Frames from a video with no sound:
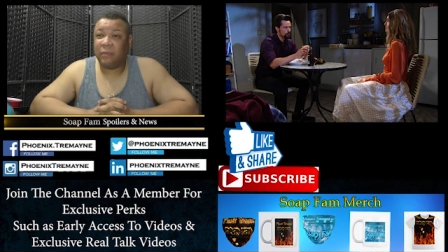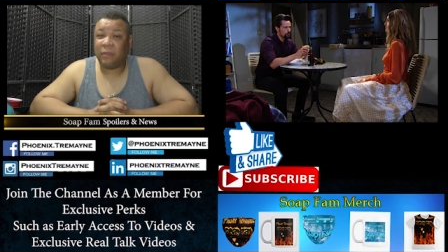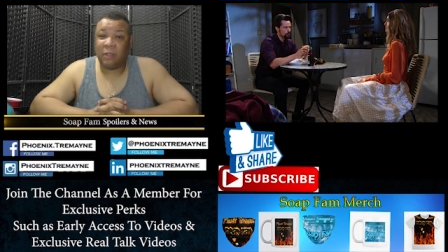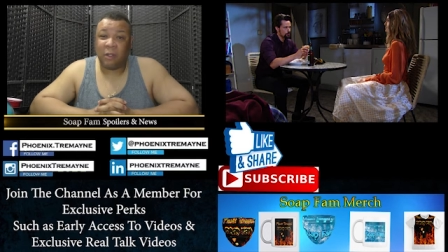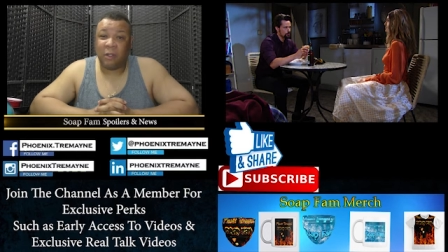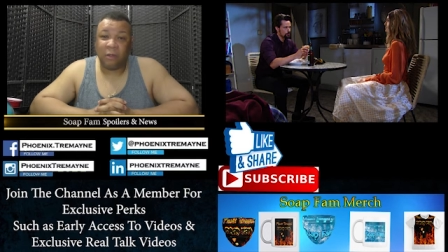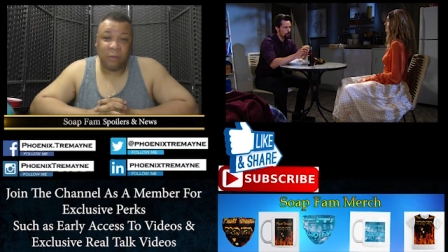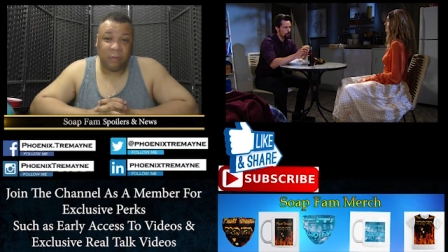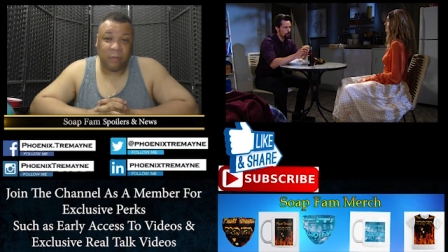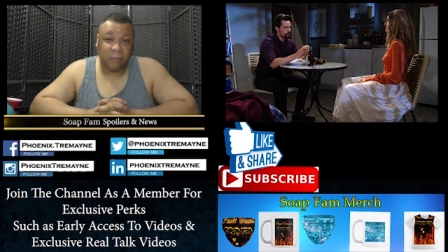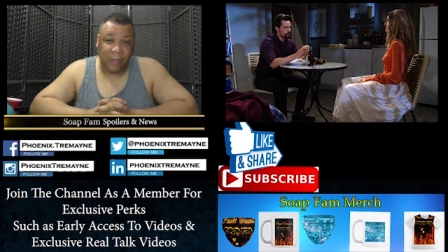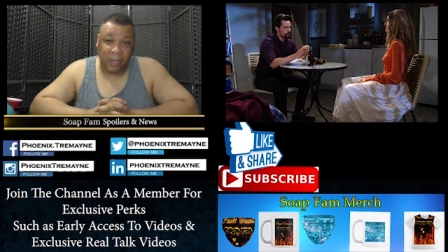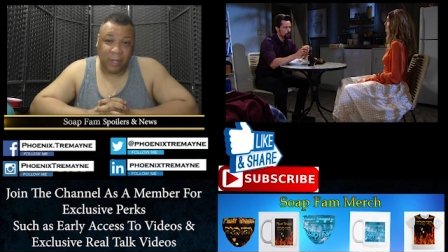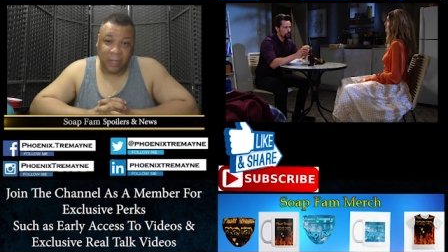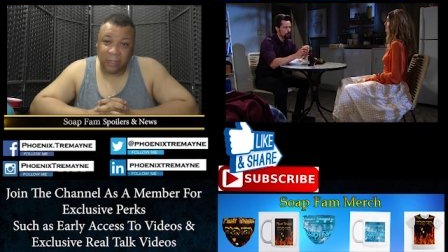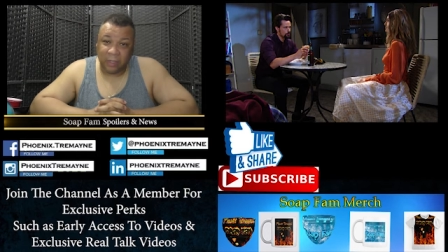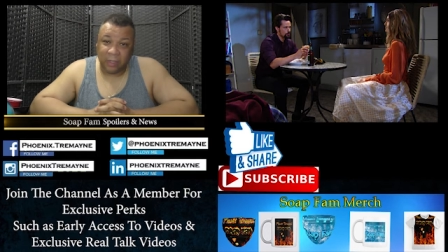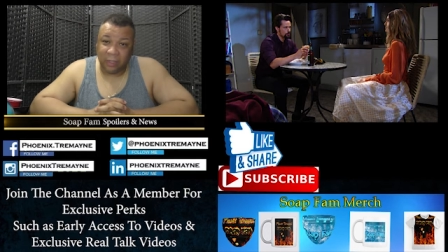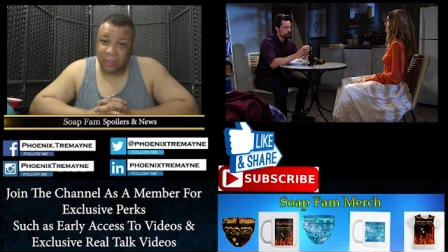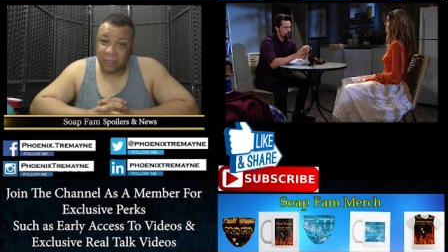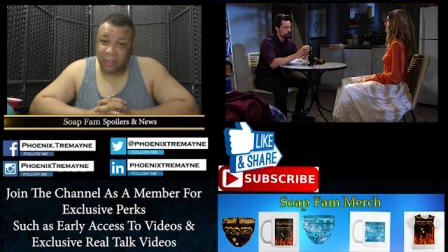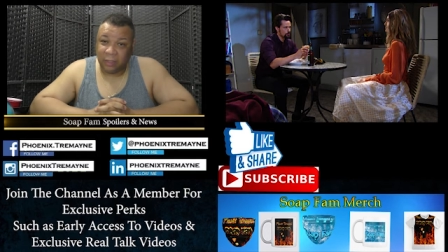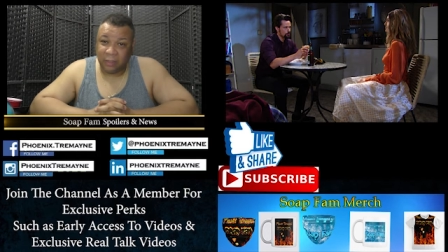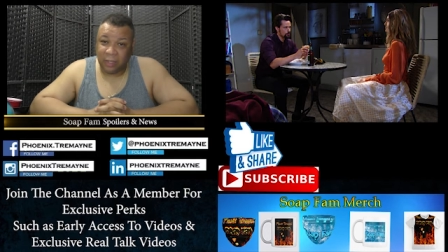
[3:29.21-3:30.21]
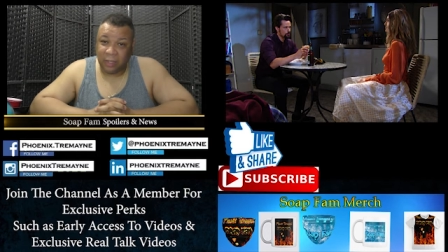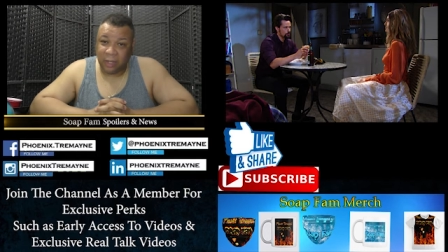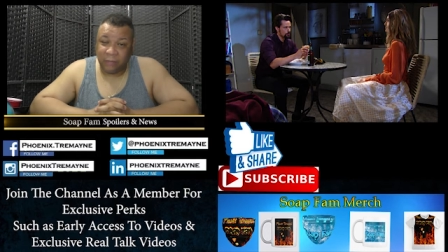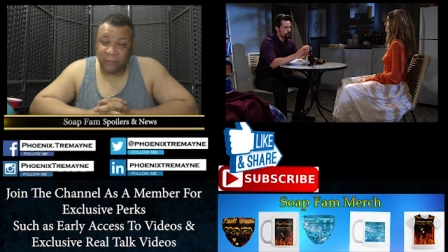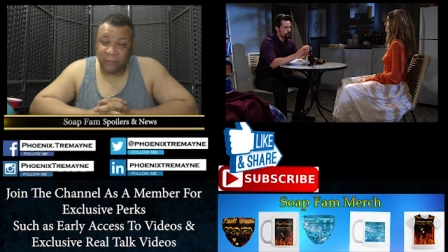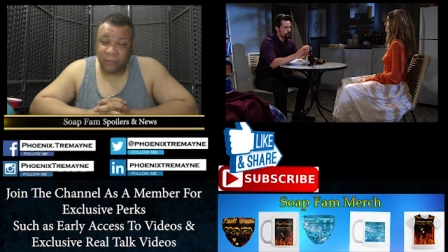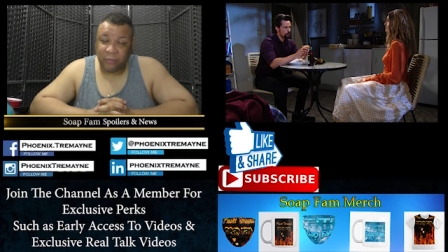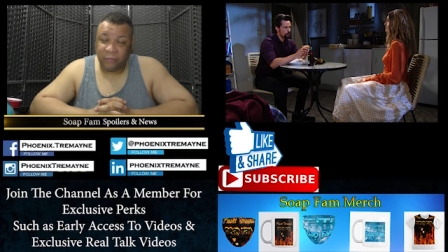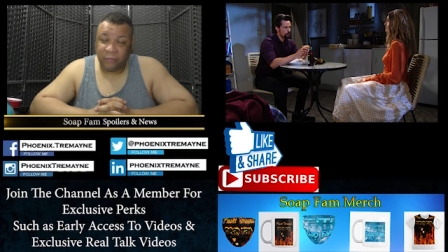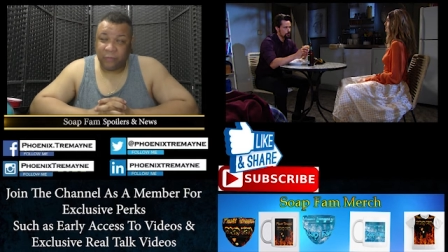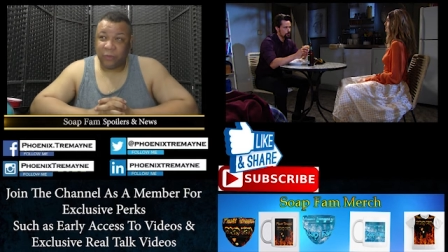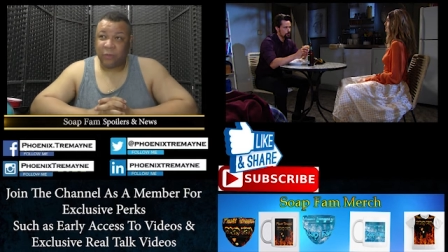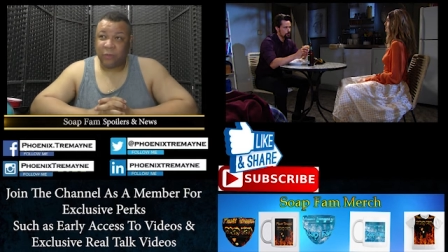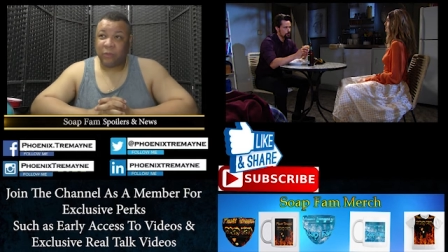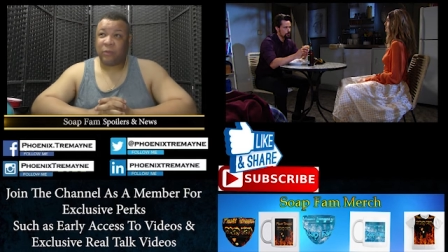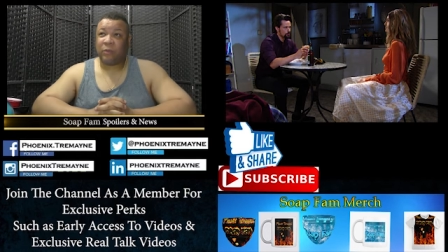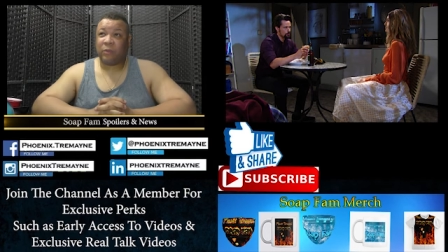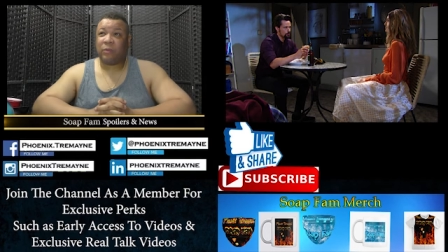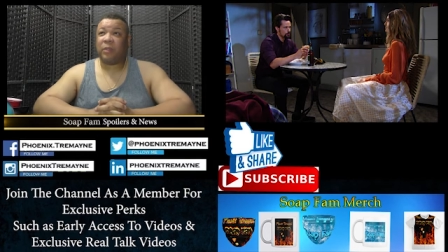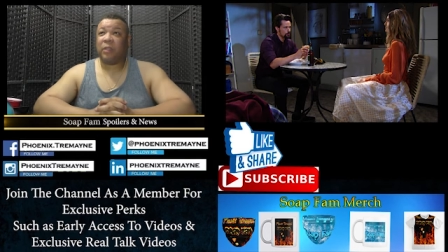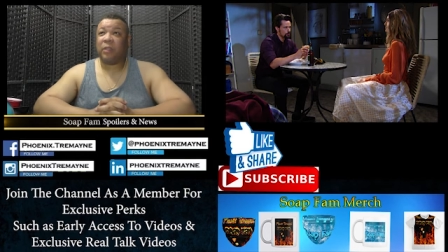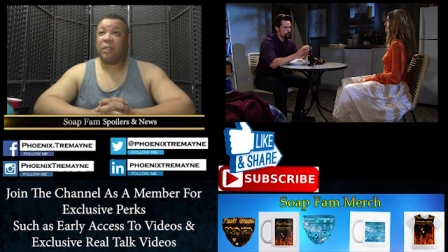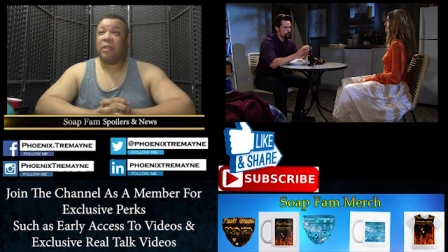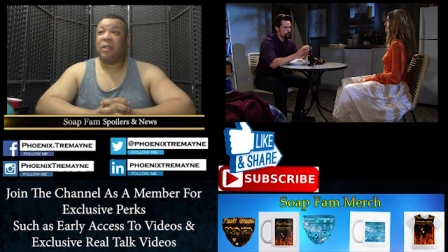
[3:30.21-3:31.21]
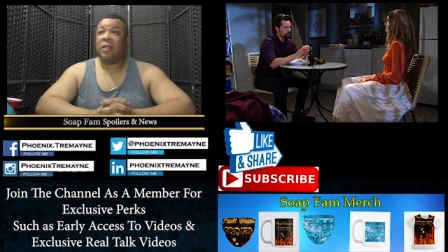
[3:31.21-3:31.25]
No, the mannequin doesn't have any food.